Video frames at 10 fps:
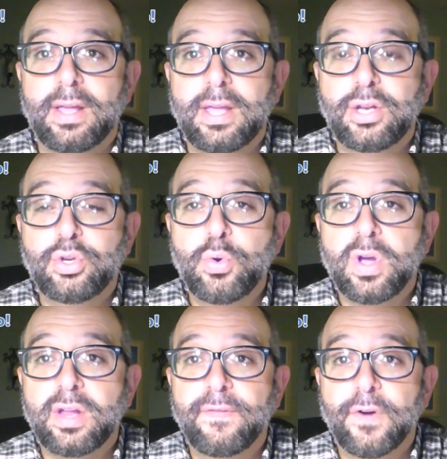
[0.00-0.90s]
into a
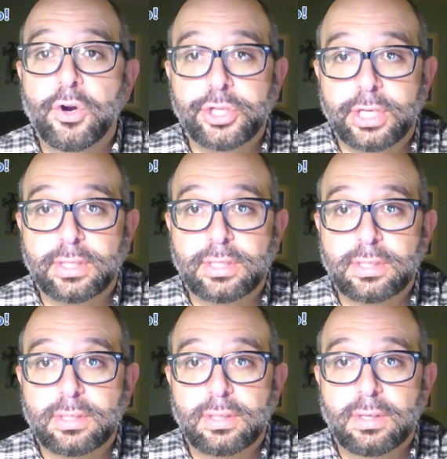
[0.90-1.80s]

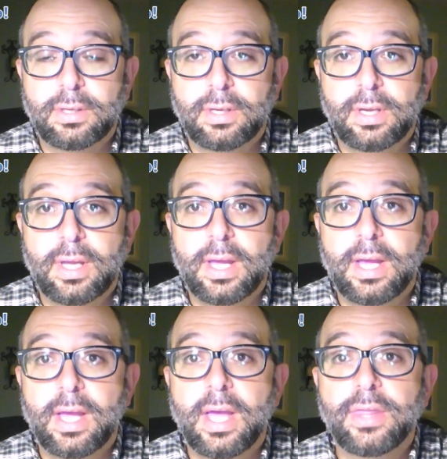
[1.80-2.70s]
convergence,
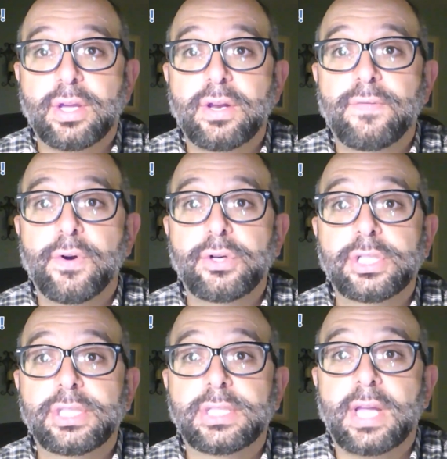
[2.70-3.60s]
and the
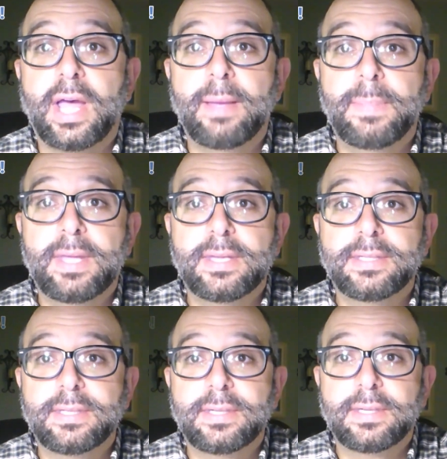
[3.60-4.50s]
convergence time
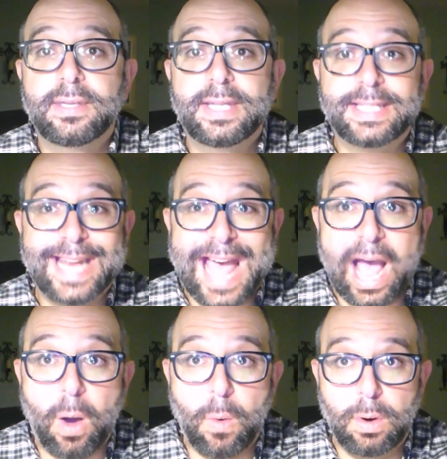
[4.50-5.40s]
is now.